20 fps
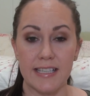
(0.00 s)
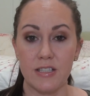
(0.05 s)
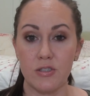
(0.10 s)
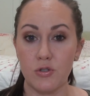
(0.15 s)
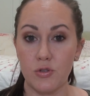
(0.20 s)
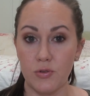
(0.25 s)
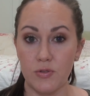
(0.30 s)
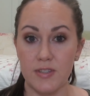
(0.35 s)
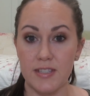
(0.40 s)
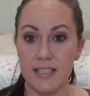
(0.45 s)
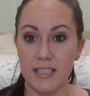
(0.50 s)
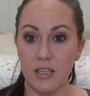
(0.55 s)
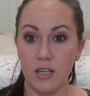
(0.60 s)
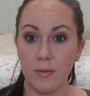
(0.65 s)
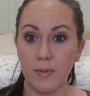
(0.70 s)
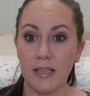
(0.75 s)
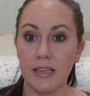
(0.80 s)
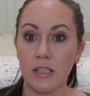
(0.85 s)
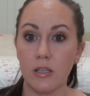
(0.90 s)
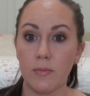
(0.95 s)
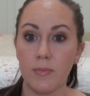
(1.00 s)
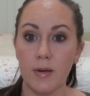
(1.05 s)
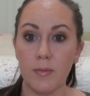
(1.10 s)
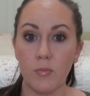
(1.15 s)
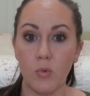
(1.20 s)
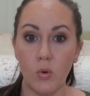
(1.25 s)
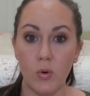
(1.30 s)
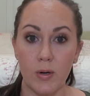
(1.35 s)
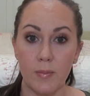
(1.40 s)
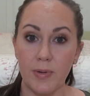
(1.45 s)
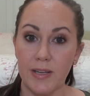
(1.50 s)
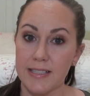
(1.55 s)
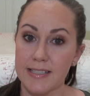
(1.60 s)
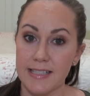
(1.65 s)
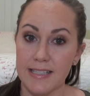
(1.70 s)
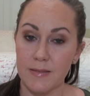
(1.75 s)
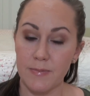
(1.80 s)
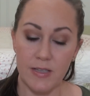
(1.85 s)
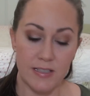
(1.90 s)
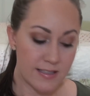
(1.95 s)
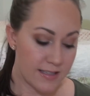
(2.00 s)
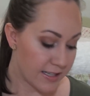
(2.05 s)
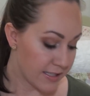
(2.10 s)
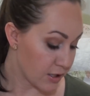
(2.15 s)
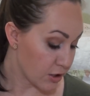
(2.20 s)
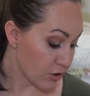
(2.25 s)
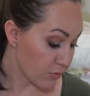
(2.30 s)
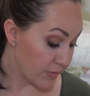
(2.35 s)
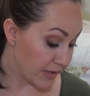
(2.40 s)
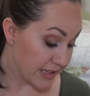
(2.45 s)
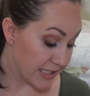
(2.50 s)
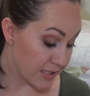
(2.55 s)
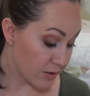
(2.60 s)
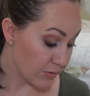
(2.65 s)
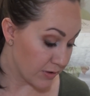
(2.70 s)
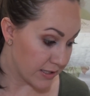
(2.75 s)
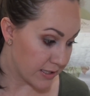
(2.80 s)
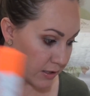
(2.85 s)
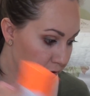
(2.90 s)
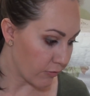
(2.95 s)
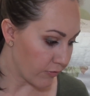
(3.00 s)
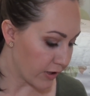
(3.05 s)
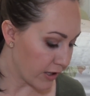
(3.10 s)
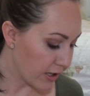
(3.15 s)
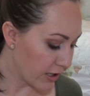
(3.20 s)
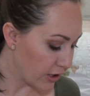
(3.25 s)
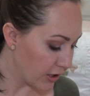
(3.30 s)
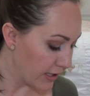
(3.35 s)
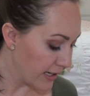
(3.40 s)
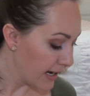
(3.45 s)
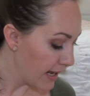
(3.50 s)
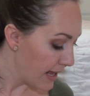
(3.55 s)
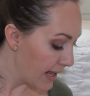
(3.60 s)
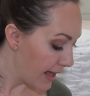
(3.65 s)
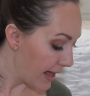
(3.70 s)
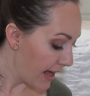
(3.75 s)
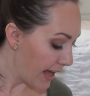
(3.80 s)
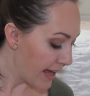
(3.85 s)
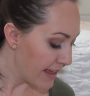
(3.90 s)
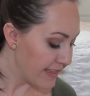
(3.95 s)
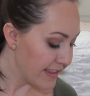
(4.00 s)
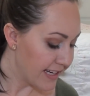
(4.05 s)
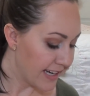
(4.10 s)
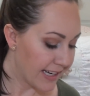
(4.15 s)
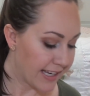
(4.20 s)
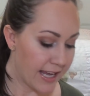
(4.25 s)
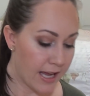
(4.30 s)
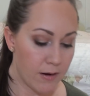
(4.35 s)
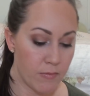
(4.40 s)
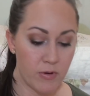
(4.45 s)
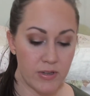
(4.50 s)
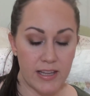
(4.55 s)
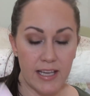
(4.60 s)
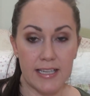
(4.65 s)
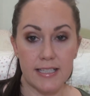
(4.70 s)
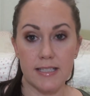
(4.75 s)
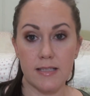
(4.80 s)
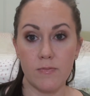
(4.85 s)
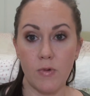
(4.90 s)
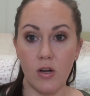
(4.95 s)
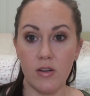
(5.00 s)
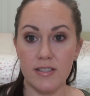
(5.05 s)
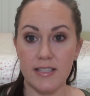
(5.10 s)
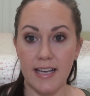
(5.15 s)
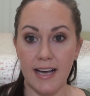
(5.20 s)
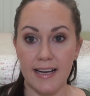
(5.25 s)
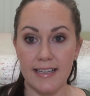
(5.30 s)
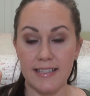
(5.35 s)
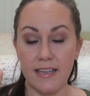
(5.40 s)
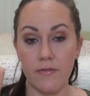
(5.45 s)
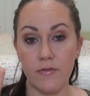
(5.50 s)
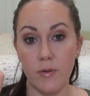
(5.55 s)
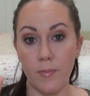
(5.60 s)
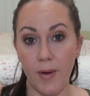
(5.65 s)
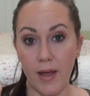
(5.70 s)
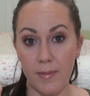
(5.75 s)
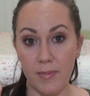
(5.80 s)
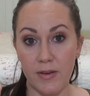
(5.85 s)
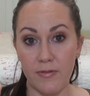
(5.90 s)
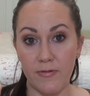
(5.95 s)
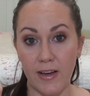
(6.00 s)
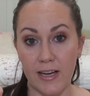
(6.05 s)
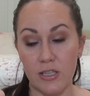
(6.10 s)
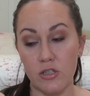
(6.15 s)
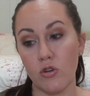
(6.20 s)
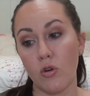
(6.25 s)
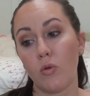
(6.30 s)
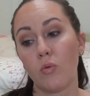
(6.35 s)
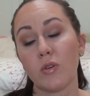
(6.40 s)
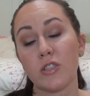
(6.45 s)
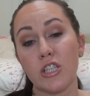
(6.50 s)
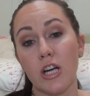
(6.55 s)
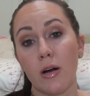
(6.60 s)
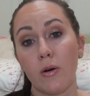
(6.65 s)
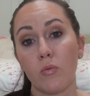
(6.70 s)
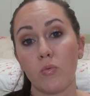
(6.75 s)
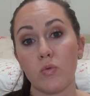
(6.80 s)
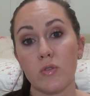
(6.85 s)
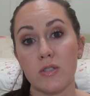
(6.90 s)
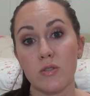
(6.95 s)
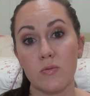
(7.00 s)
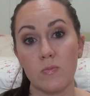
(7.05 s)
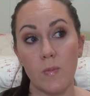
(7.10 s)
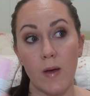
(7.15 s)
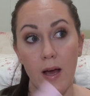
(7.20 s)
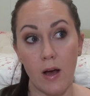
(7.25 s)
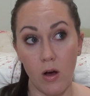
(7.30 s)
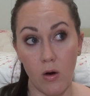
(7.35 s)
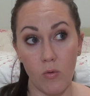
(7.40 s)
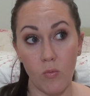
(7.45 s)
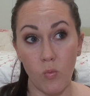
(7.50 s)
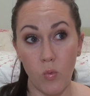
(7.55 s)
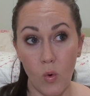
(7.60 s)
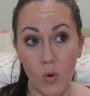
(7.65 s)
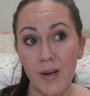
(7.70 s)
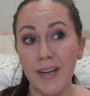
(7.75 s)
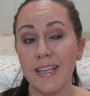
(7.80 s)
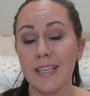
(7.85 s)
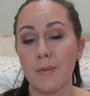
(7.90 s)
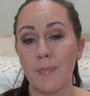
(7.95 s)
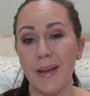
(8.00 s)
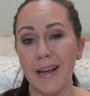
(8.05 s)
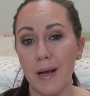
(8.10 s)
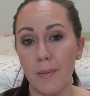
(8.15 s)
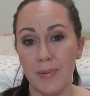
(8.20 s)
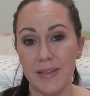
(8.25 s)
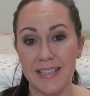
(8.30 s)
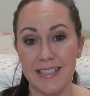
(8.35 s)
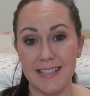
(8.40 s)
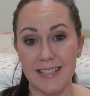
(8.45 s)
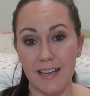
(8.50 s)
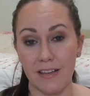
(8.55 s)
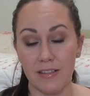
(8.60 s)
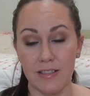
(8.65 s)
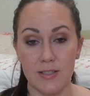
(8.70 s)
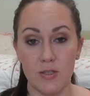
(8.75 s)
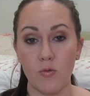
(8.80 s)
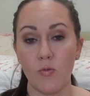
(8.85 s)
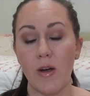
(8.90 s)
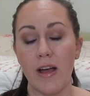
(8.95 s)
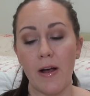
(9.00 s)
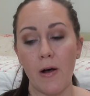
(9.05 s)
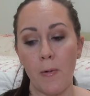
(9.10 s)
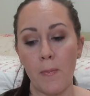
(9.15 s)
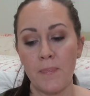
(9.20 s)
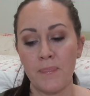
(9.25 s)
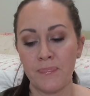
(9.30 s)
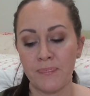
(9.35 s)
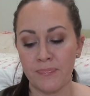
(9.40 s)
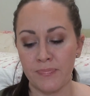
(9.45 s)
Truth Serum a little bit more, plus it smells nicer, but this one's still very good. And then it came with a small size of the baby facial, which I was wanting to pick up in the sale as well.